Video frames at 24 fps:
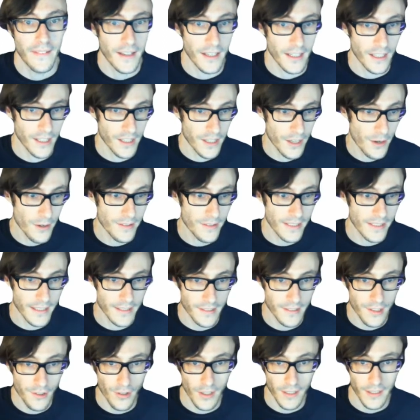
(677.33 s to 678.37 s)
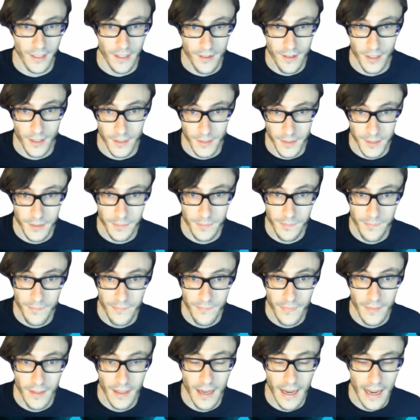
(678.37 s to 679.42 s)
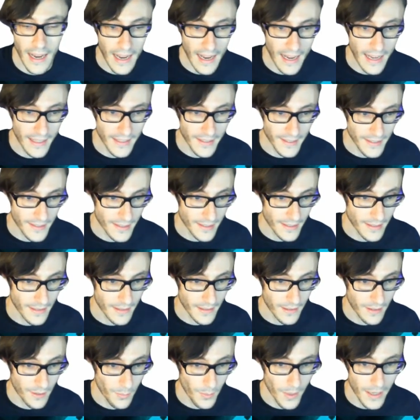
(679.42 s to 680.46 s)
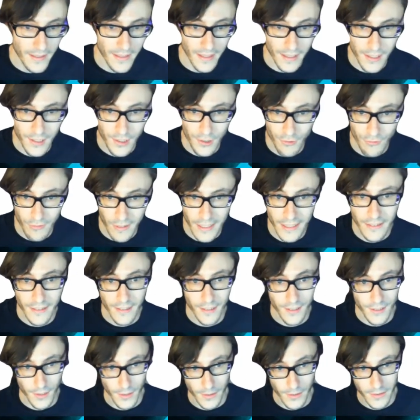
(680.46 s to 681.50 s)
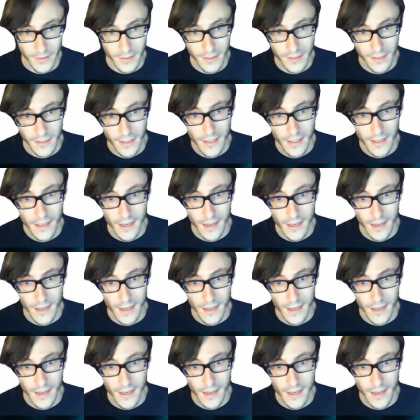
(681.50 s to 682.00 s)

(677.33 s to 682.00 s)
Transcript: going to use these to train the dogs. And the way they train the dogs